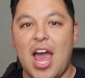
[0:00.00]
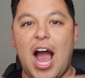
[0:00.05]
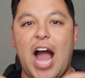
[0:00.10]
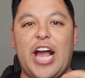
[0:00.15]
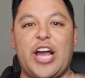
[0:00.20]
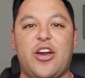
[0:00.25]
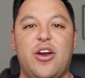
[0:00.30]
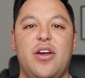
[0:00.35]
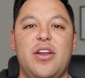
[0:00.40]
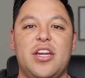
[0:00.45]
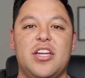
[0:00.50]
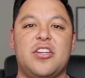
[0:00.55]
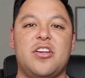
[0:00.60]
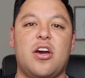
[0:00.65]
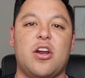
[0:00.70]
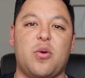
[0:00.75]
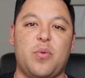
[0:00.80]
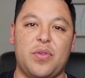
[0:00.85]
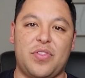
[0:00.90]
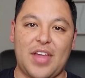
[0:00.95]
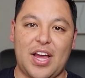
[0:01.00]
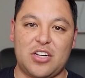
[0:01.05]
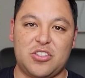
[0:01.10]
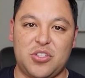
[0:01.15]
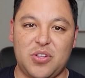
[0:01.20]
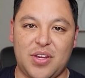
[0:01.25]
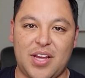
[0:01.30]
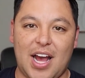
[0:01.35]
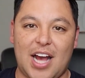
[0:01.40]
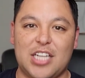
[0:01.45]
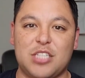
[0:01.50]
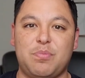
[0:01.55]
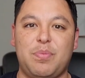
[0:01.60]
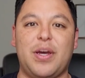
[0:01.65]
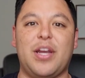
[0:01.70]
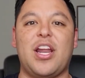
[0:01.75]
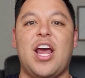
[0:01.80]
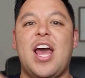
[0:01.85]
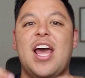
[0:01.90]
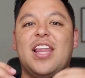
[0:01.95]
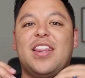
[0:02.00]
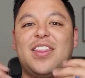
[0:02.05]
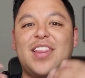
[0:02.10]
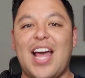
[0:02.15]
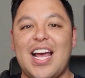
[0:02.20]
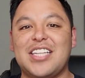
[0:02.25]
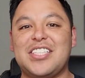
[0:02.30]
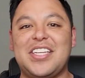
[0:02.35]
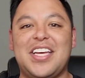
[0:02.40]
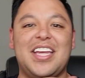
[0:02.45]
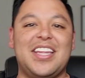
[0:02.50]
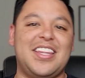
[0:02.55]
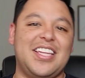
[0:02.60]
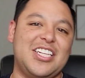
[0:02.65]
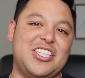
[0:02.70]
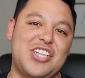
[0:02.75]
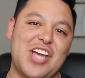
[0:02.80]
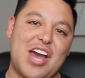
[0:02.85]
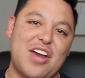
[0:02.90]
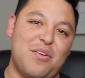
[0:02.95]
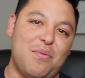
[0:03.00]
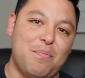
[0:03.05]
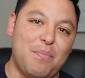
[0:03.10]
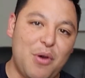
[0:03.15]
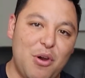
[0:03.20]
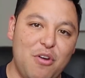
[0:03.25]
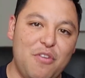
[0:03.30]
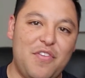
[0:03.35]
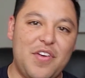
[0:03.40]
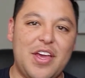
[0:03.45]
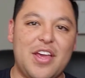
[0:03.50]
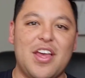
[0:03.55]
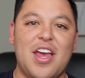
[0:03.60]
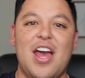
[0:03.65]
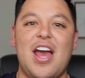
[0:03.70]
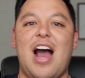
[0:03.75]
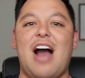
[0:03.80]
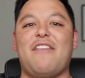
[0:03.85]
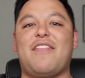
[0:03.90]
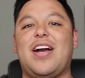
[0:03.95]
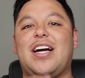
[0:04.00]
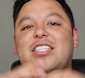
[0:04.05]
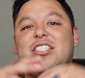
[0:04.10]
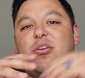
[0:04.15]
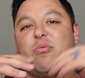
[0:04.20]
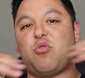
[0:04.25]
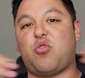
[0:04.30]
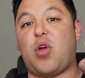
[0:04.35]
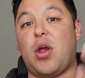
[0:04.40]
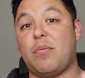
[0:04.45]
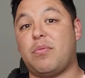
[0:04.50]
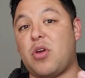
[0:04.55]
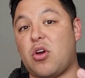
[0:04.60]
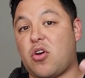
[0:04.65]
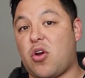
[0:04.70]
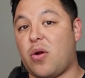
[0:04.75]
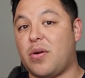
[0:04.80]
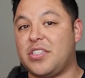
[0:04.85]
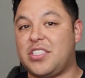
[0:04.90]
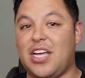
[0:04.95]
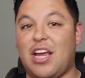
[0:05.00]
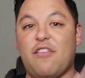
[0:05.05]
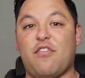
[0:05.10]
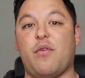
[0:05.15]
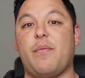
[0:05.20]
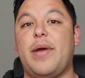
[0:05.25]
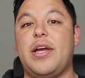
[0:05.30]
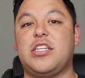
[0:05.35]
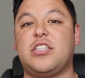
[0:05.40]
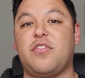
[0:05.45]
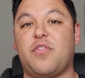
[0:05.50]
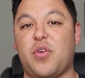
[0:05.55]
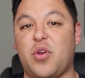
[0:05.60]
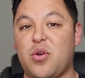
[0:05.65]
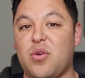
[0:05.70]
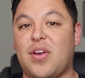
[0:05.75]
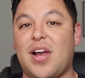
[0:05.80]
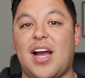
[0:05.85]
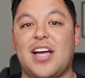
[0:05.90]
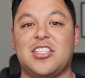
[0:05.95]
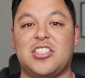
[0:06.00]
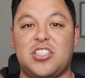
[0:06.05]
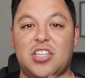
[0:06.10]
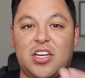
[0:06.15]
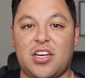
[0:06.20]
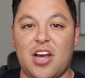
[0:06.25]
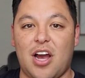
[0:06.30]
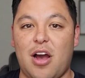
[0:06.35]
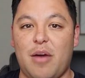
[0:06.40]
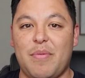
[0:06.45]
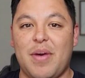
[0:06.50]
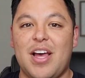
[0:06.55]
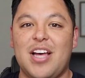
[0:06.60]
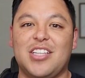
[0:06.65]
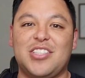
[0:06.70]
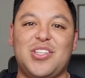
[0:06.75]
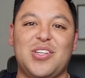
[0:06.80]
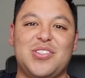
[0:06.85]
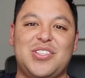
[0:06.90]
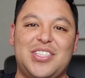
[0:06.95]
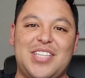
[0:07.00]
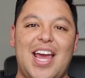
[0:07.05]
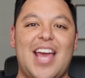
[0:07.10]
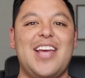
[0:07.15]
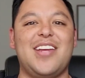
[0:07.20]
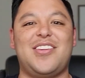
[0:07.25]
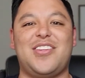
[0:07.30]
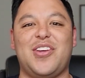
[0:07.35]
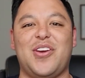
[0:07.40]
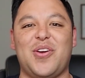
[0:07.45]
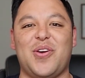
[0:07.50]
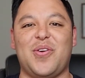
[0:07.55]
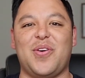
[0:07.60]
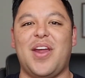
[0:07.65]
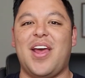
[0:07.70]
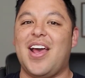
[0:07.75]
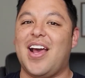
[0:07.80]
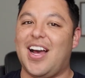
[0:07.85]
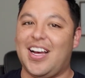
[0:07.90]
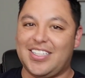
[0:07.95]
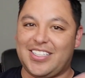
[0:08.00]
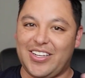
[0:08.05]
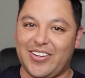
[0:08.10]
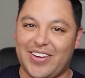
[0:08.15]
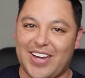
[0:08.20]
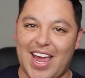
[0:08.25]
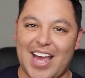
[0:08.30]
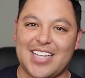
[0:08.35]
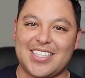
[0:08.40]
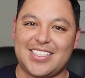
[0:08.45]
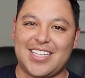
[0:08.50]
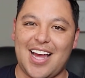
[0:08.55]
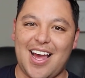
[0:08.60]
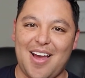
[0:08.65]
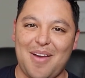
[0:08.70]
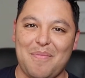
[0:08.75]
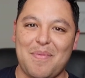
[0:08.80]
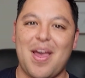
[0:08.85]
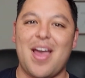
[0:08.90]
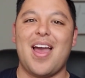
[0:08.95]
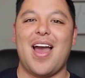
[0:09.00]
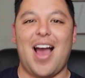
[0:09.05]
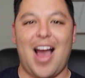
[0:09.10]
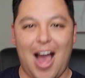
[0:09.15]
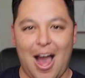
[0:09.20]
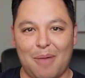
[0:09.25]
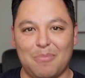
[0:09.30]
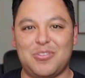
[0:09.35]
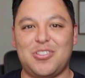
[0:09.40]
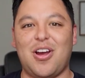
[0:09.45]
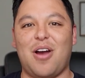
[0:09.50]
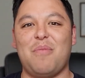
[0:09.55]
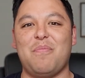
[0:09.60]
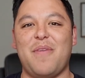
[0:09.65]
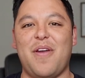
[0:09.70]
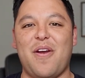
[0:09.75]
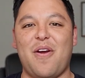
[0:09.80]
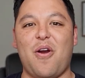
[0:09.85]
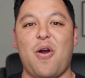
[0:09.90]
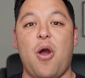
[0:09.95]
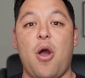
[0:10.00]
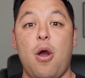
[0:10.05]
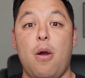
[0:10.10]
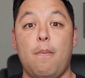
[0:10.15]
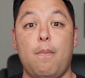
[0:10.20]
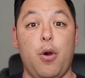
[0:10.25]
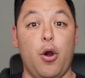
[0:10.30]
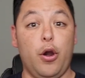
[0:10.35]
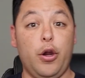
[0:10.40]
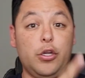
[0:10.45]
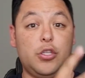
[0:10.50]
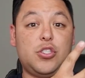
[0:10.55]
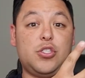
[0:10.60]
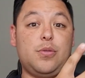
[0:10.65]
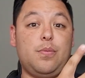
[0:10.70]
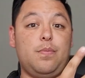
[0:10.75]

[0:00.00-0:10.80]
I couldn't have done it without you guys, but let's get this channel moving. I've got some cryptocurrency information for you guys to come. So stay tuned. Until next time, I'm John Muro. Peace.